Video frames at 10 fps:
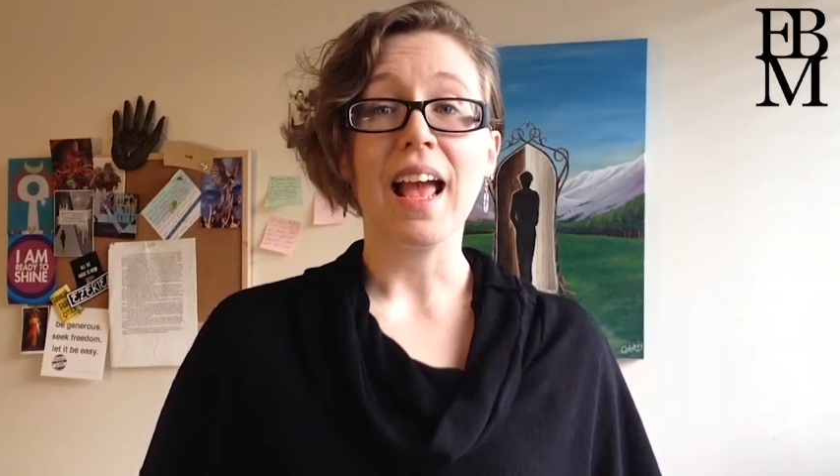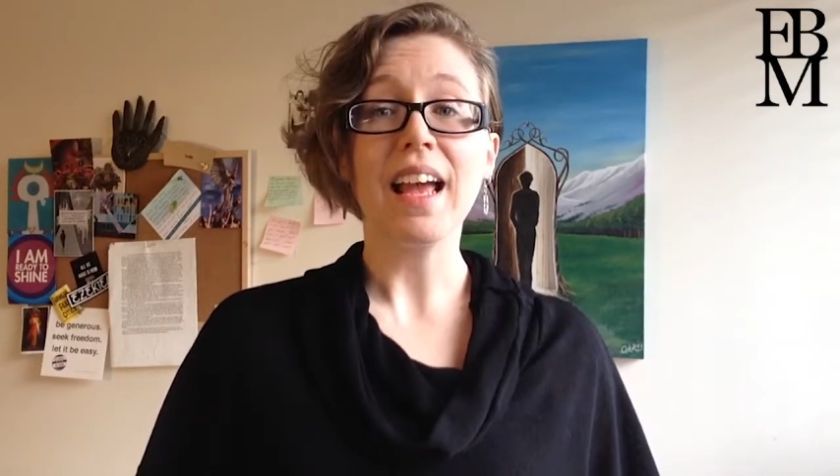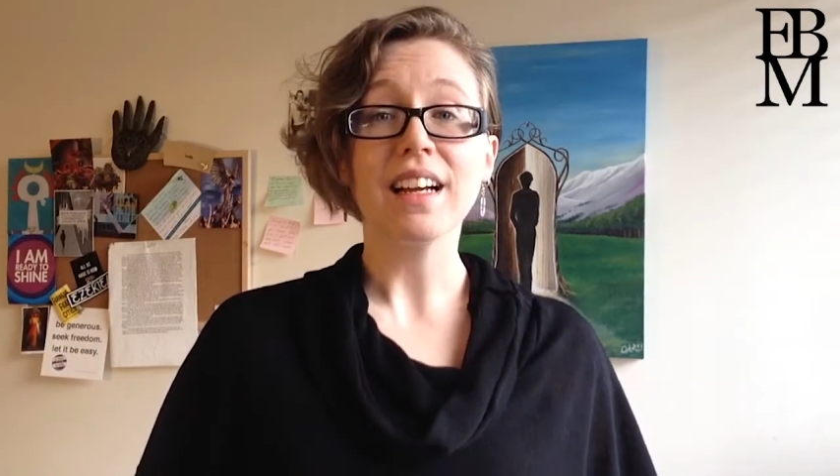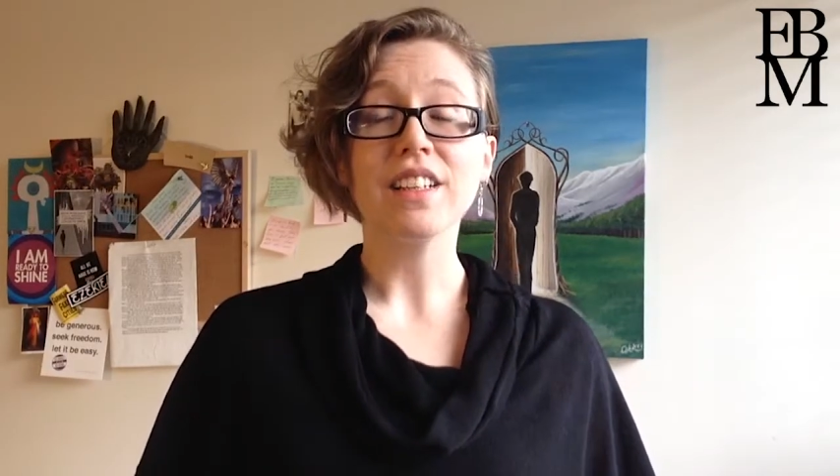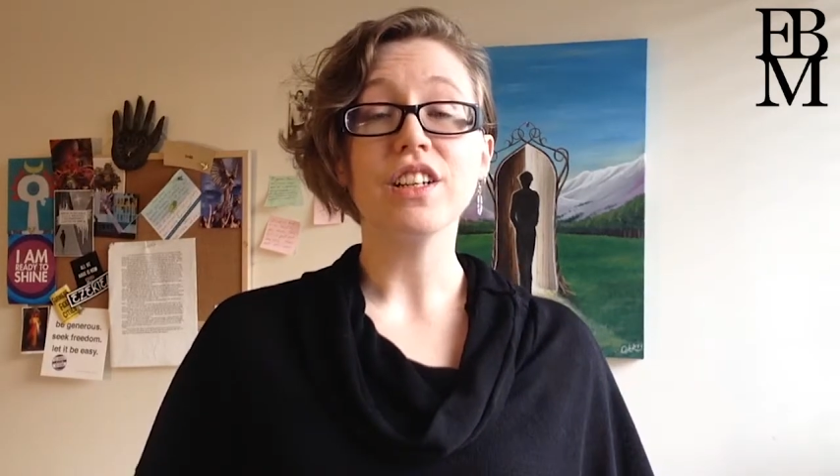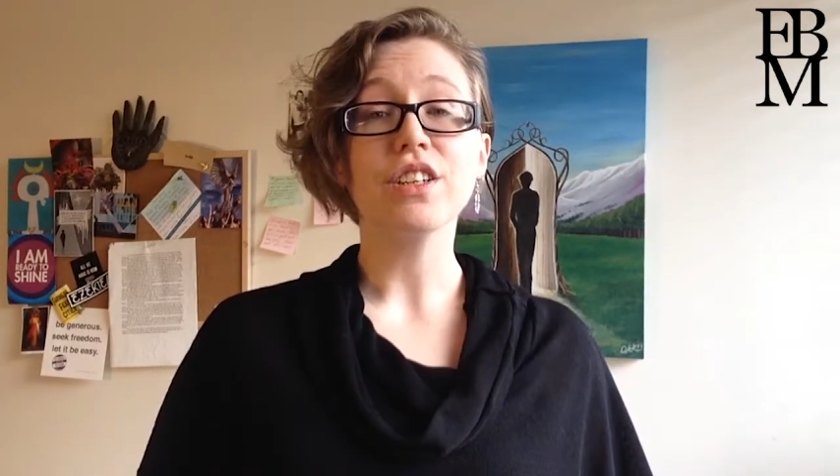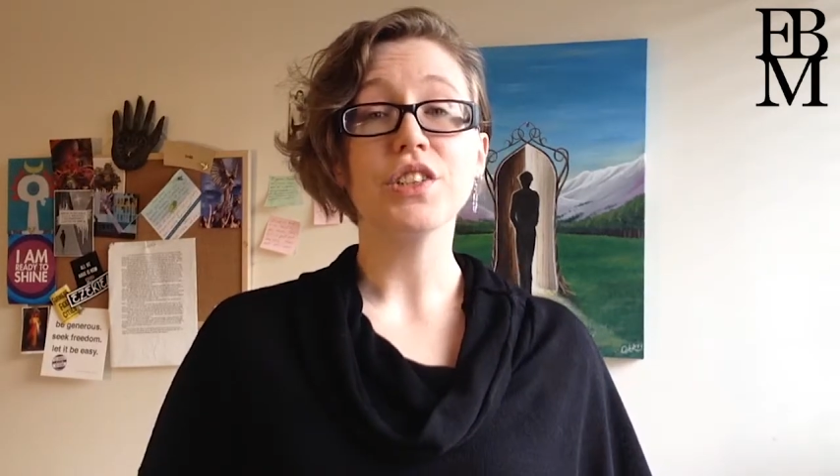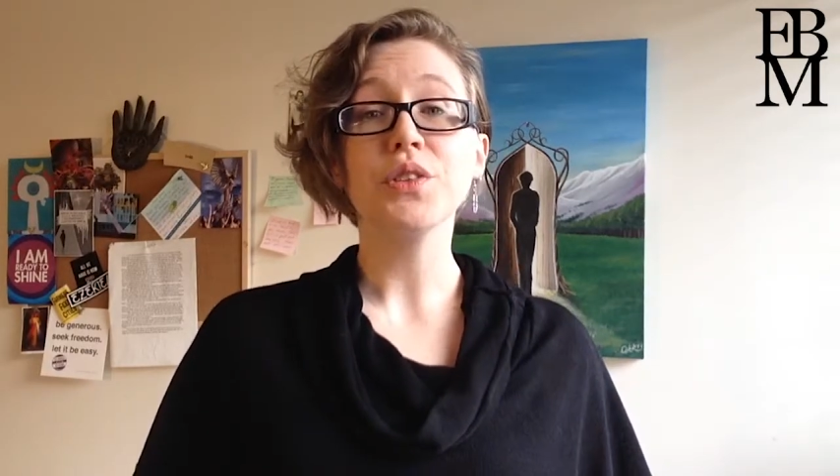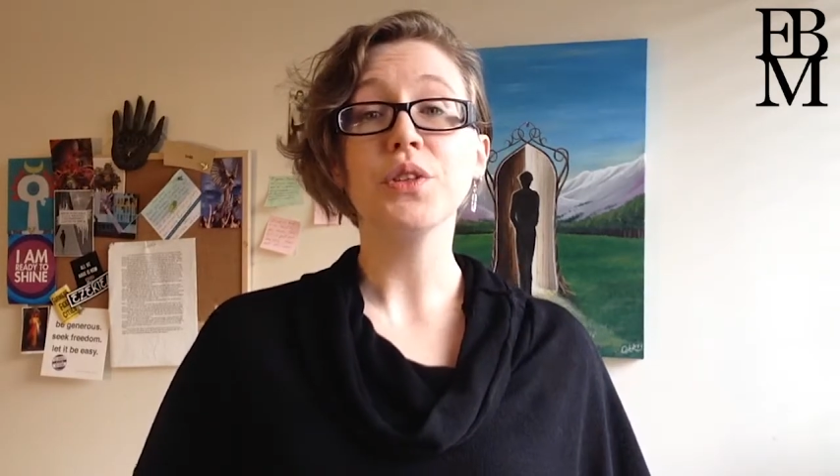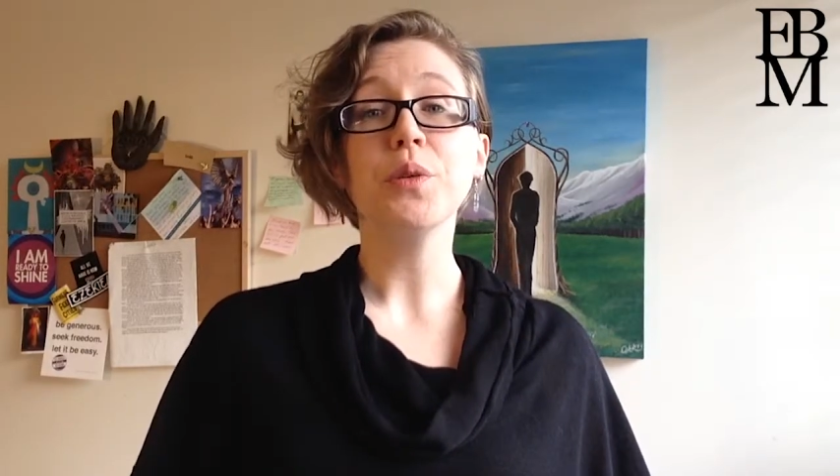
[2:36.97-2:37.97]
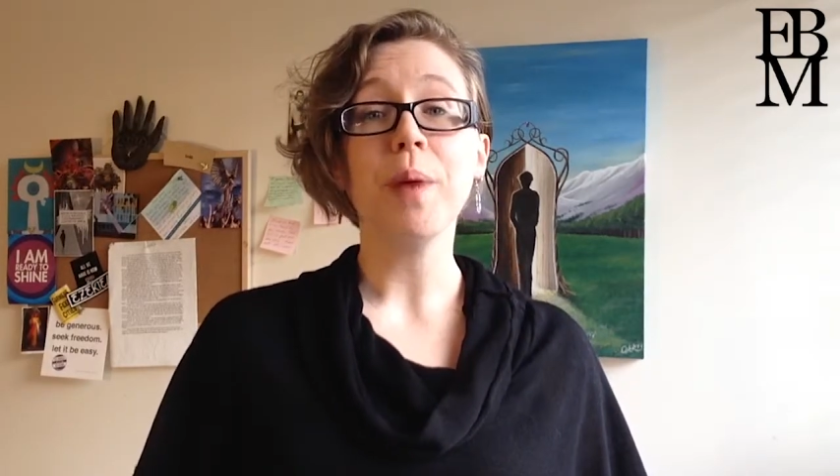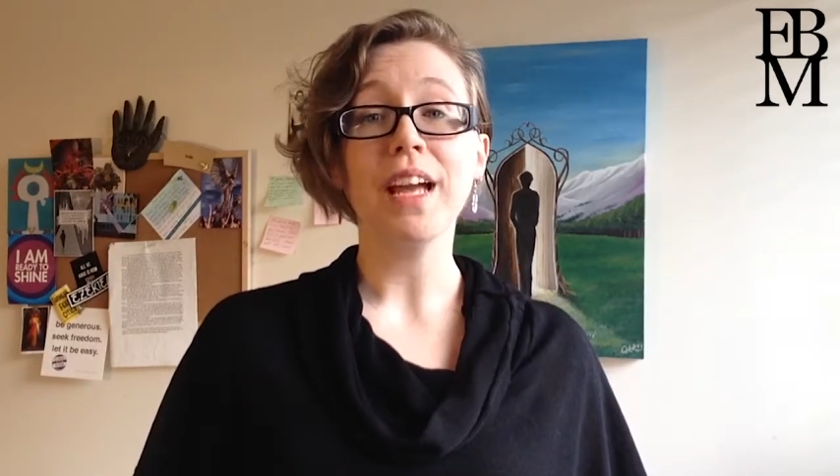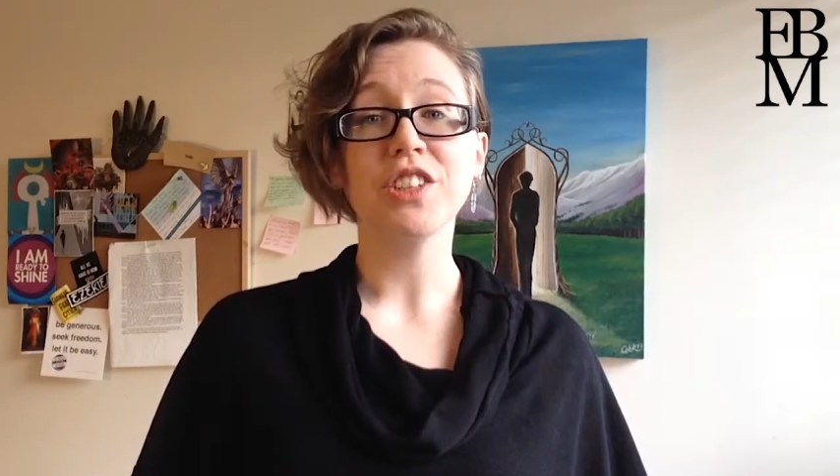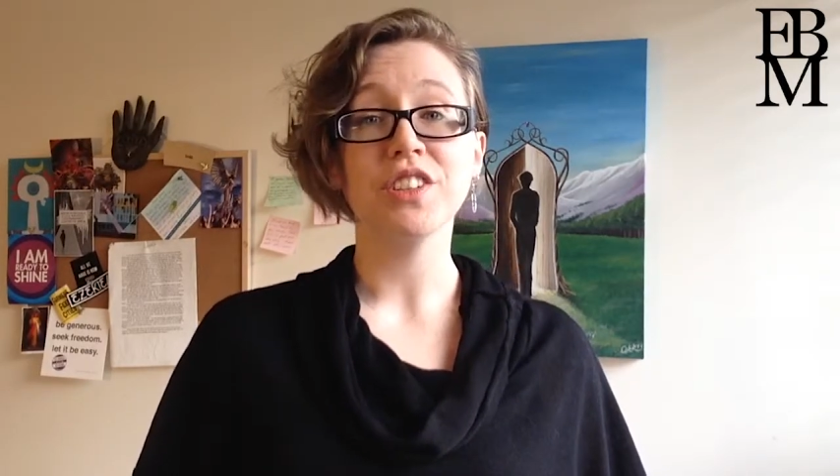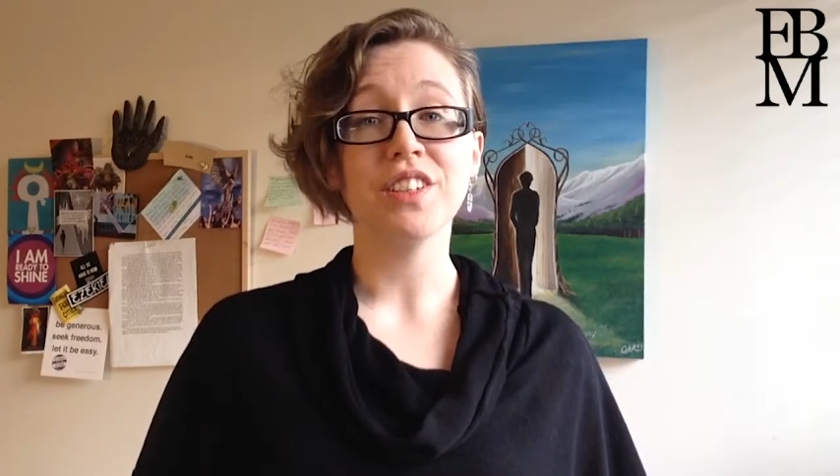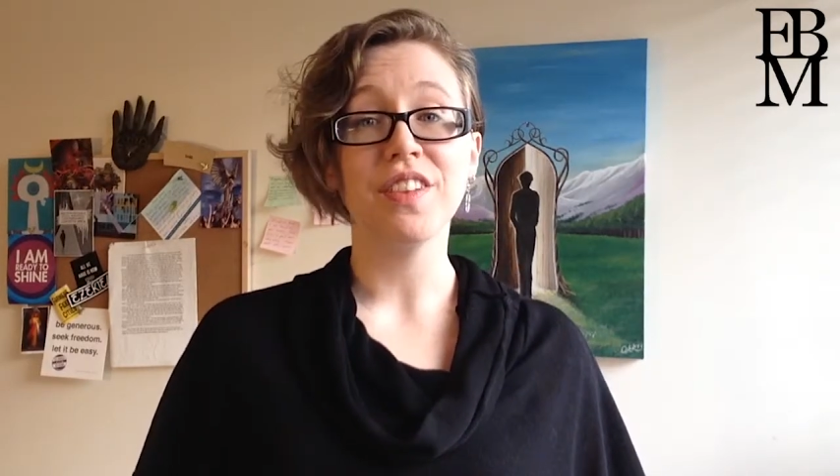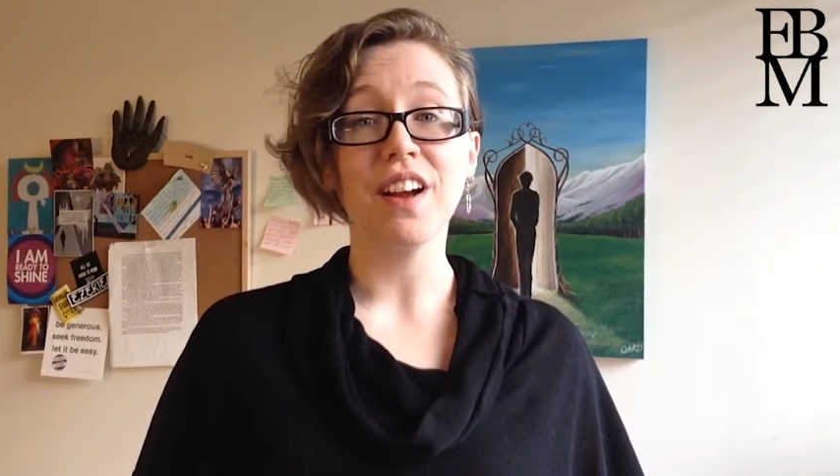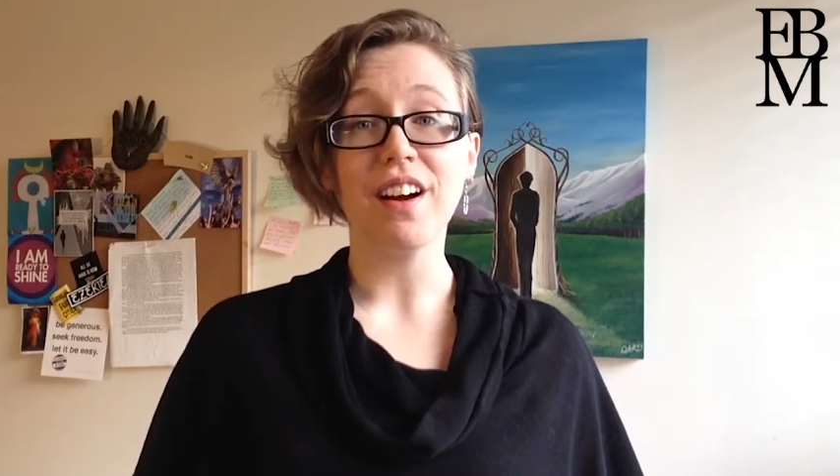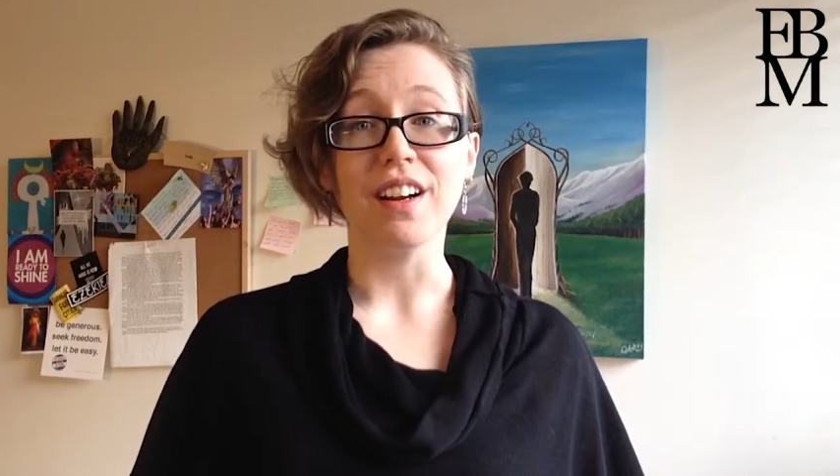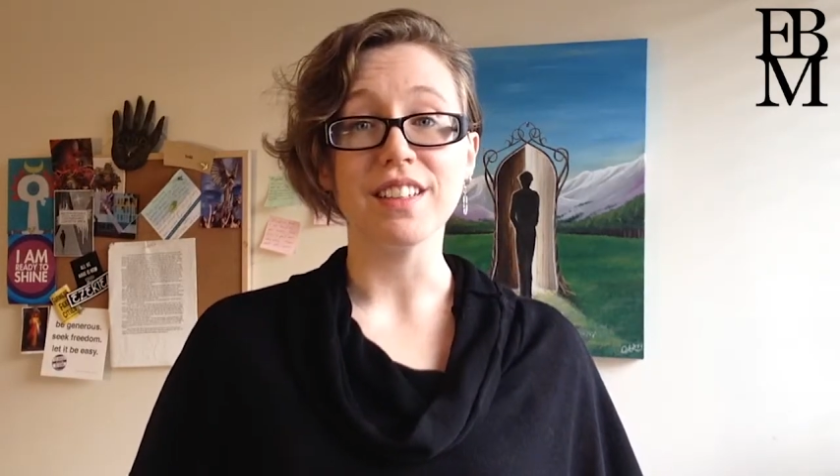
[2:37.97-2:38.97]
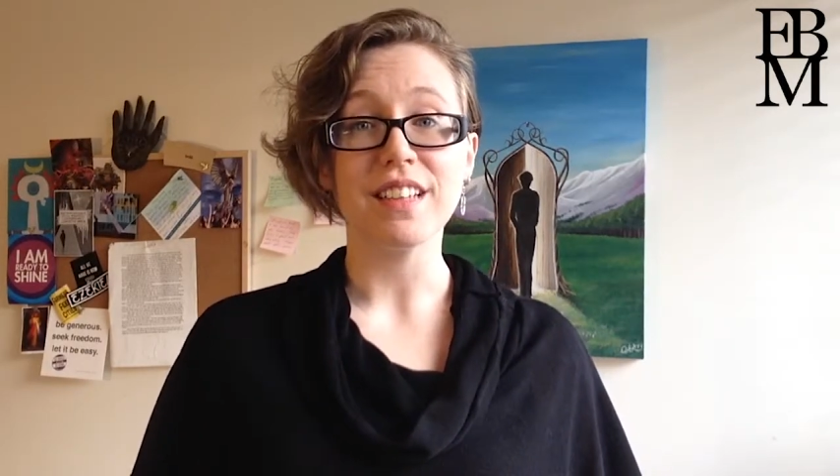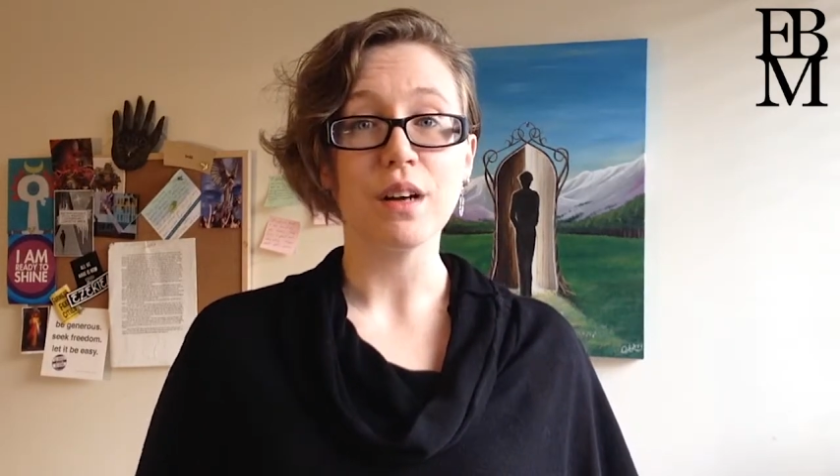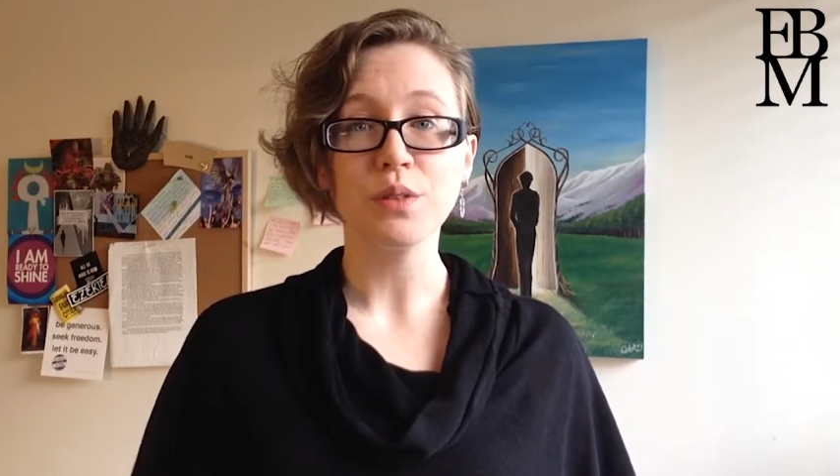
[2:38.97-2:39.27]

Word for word: and you're a true patron of the arts.